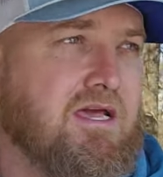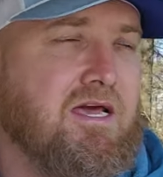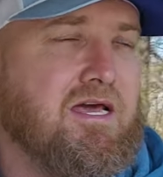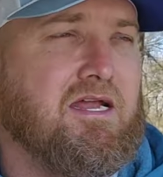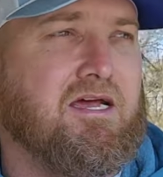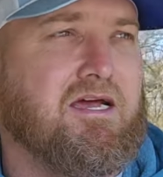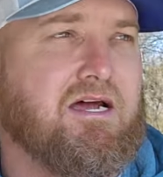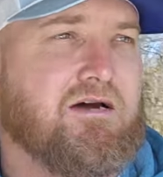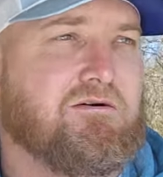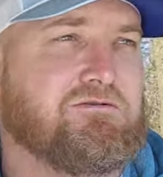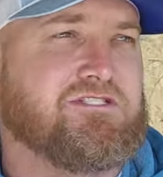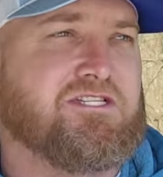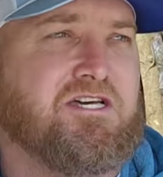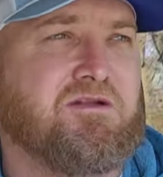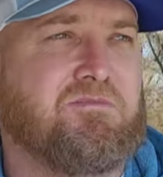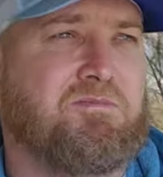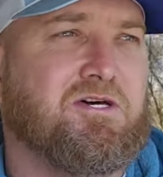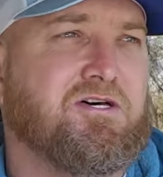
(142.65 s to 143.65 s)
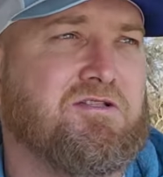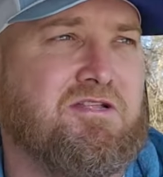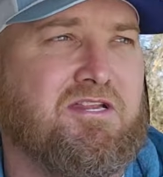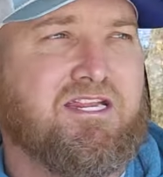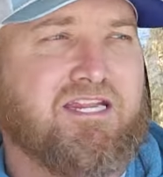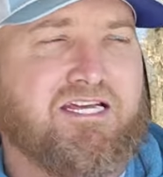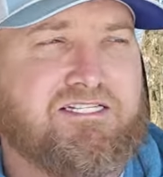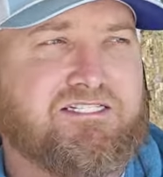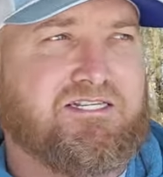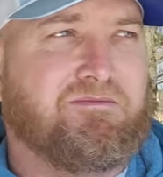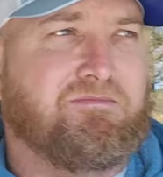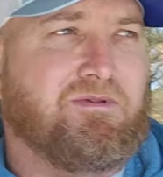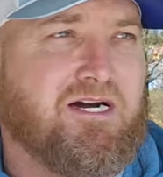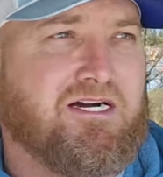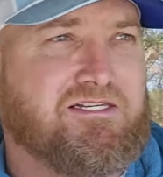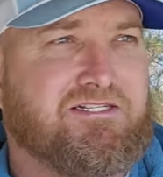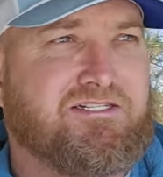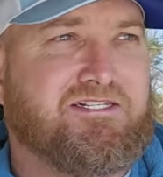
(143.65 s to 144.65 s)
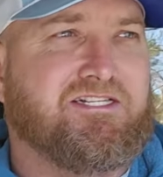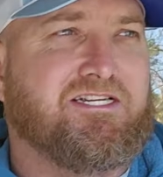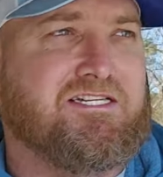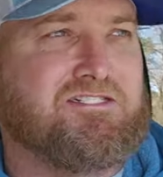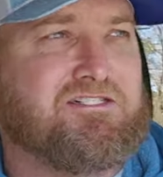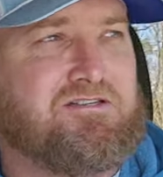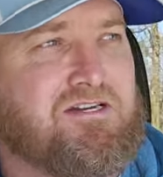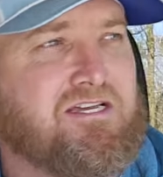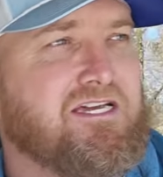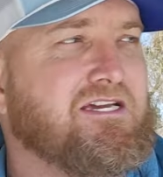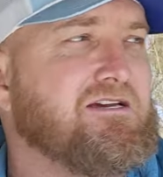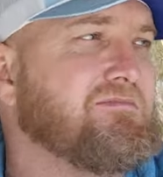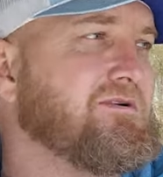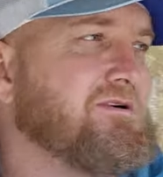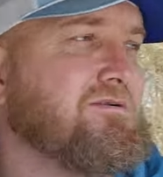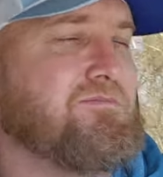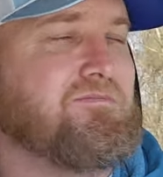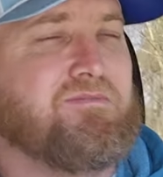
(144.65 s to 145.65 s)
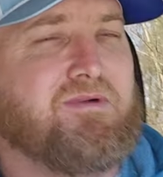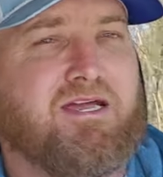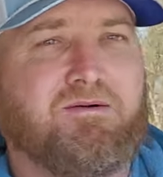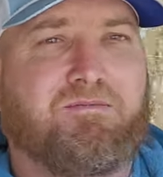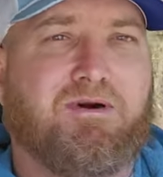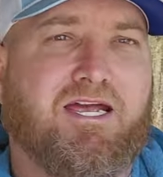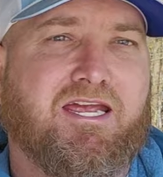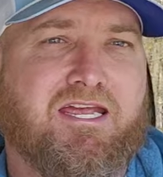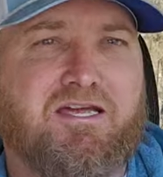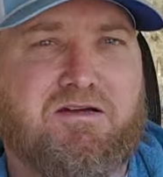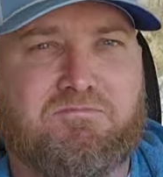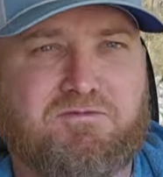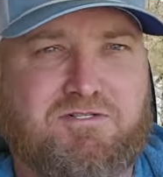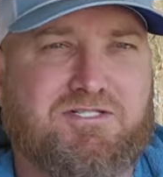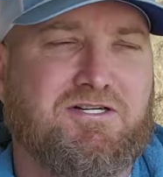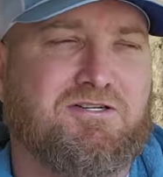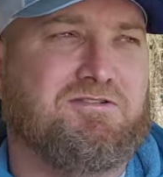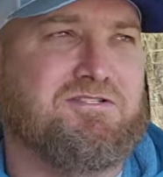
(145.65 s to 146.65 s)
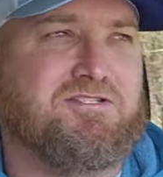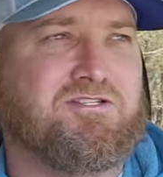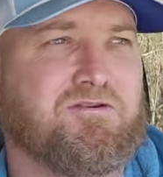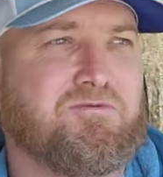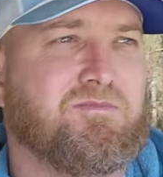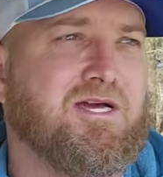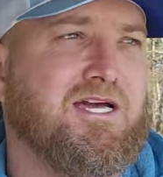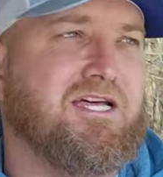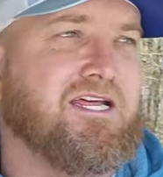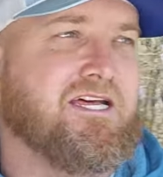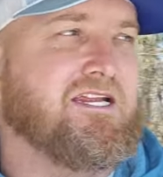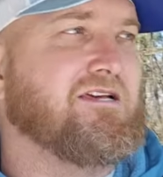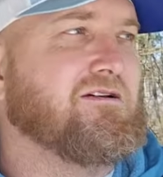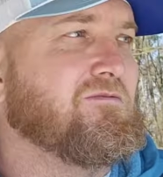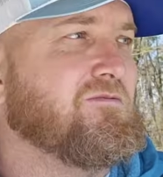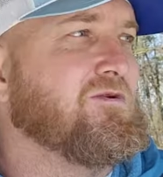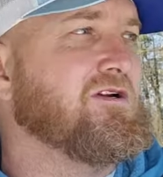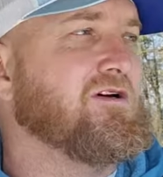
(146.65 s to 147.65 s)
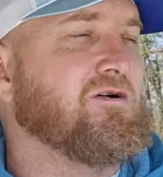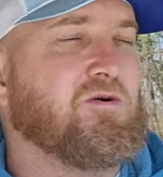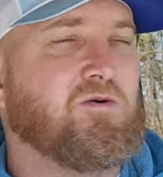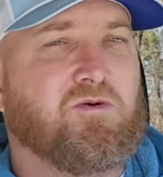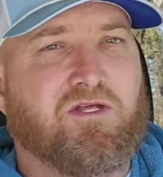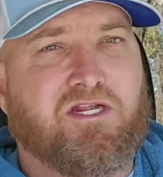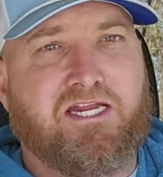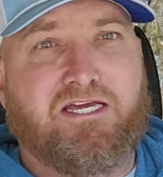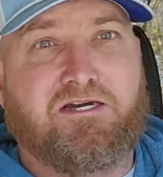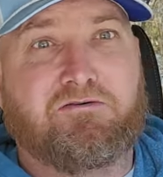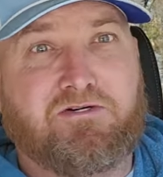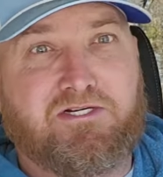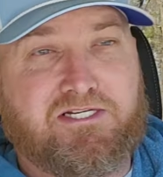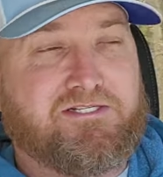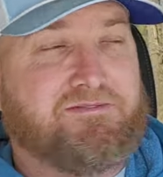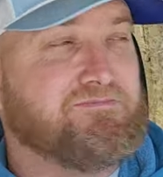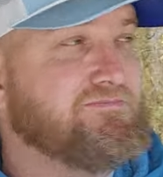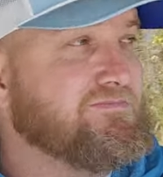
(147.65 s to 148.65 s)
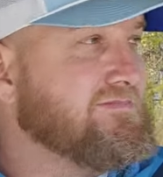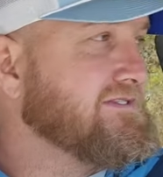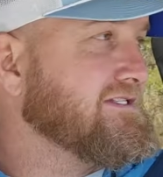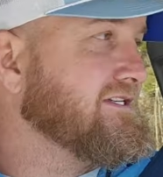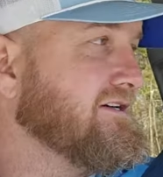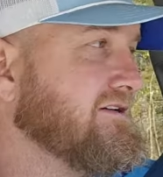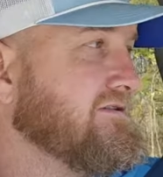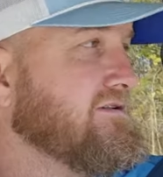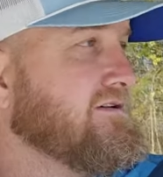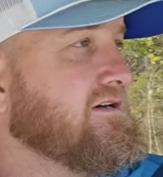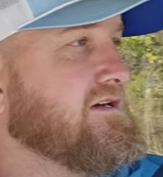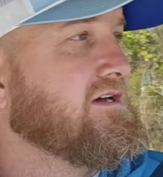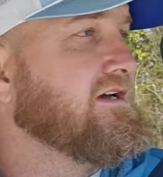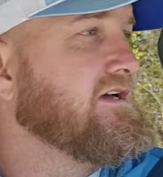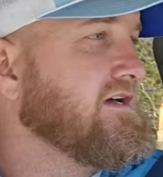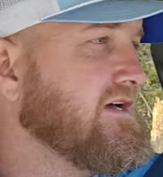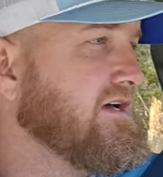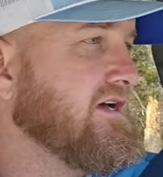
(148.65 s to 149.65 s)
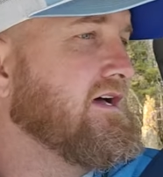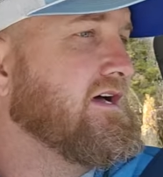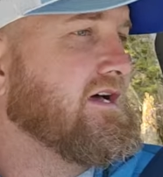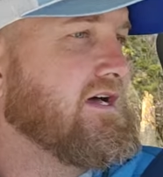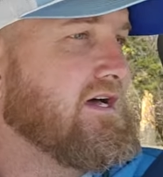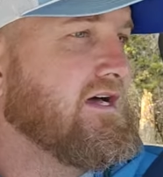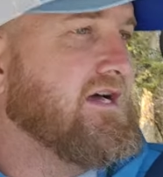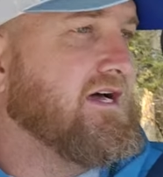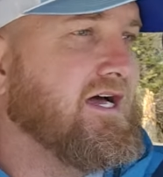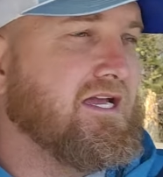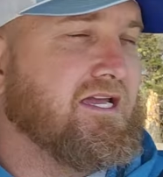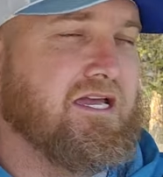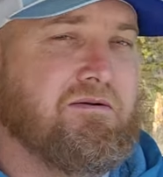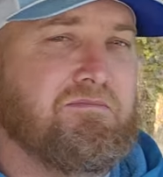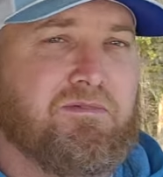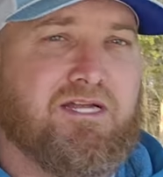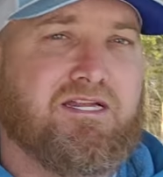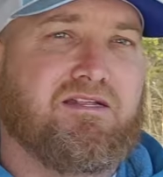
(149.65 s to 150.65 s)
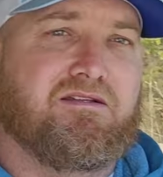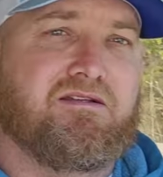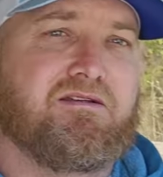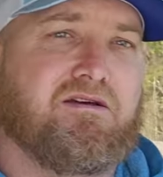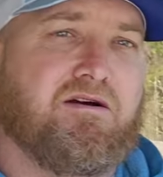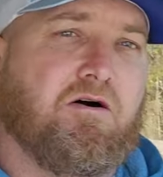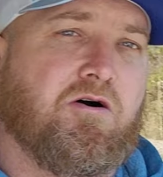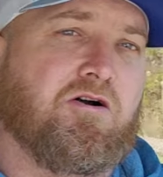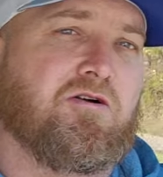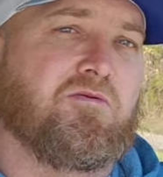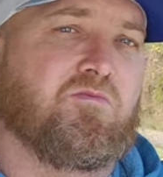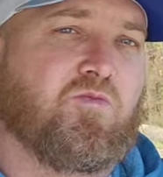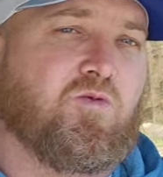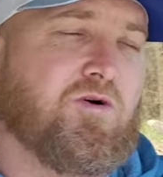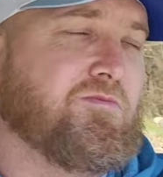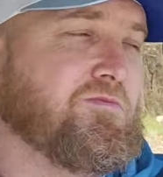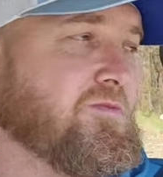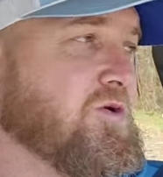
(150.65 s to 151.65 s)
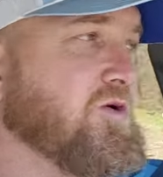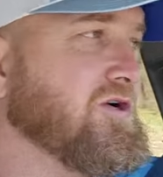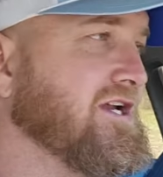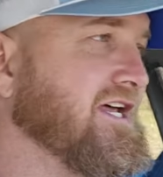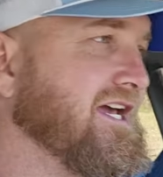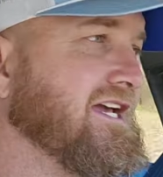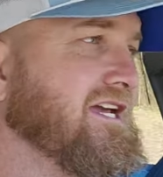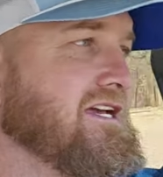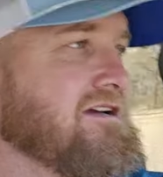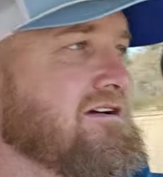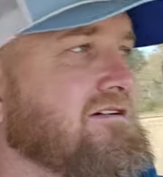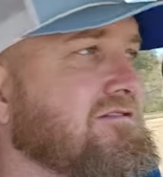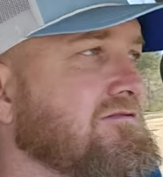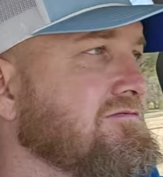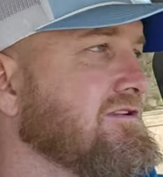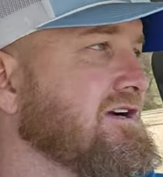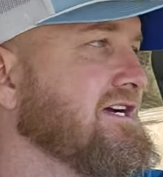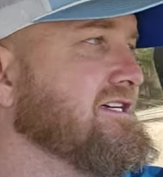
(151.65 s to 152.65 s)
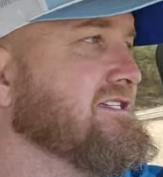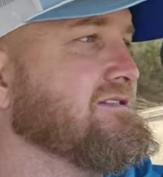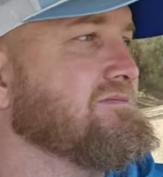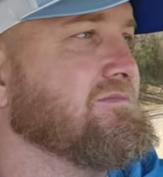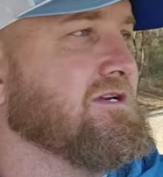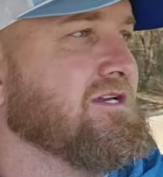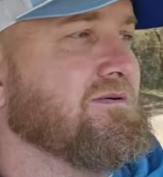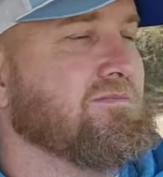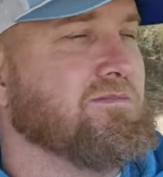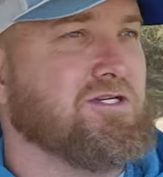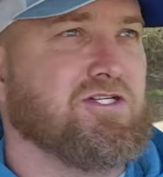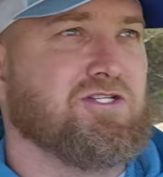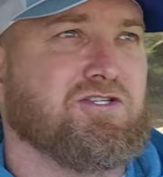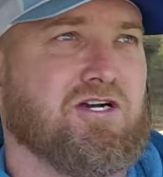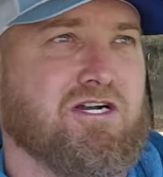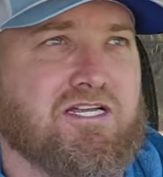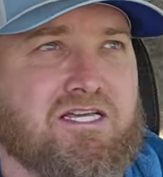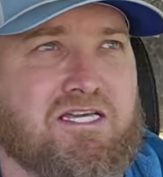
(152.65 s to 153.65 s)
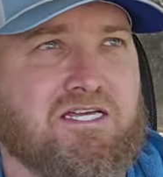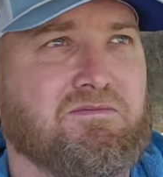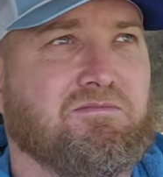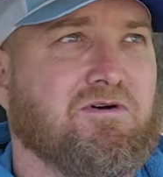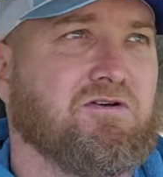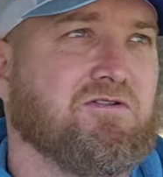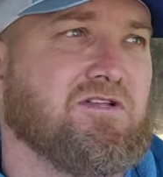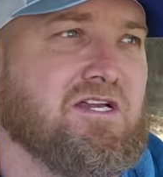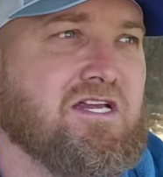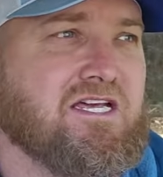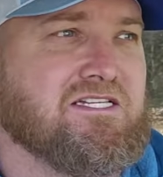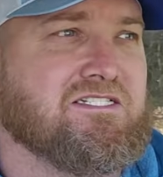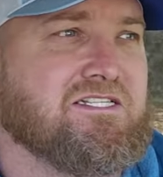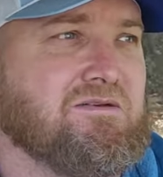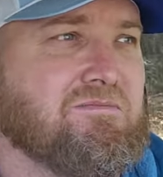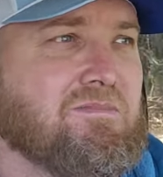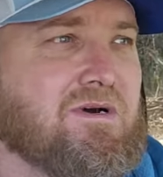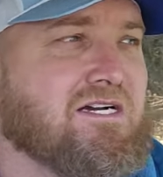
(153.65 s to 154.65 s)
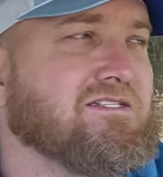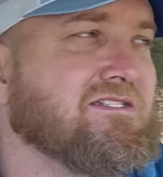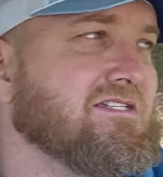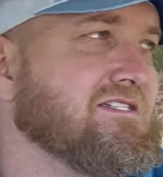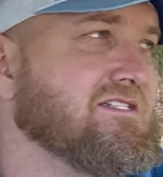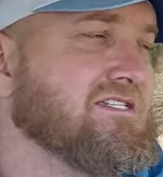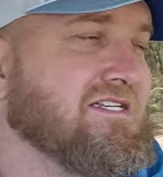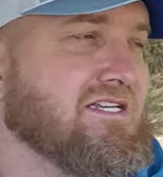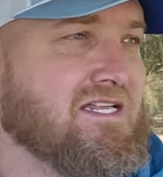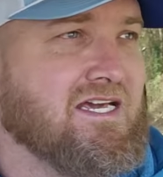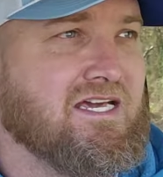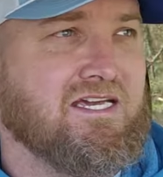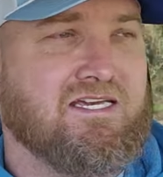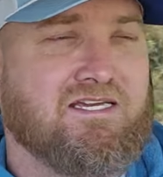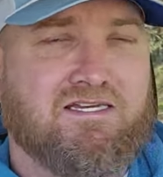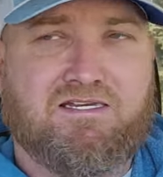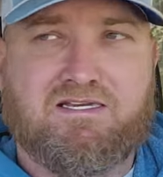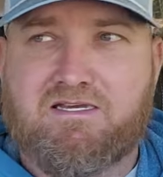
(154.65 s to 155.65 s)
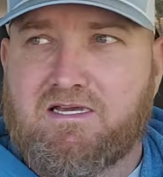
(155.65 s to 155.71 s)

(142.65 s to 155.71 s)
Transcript: And I was going to build the nesting boxes yesterday, but man, my hand was hurting so bad I didn't want to hold a nail gun. So I gave my arm one more day a rest, but I'm going to try to get on the nesting boxes today.